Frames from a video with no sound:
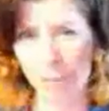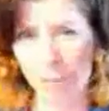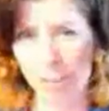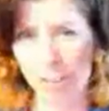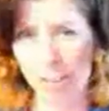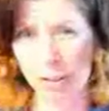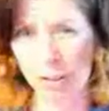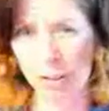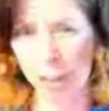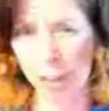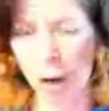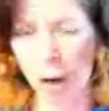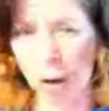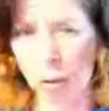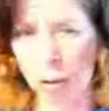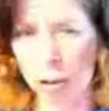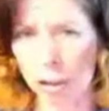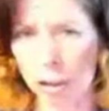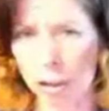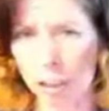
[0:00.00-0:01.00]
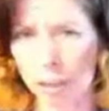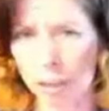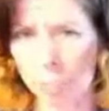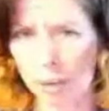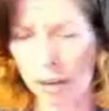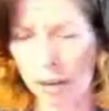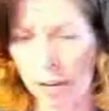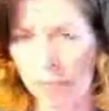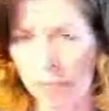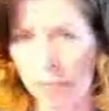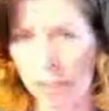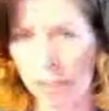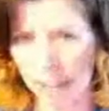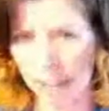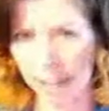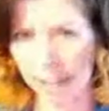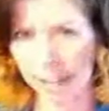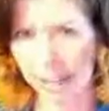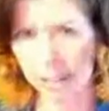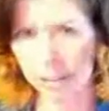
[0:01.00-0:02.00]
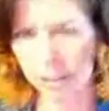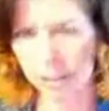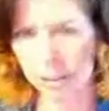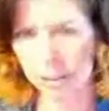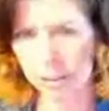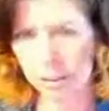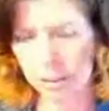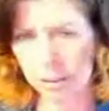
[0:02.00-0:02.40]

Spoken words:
to the ownership of the case?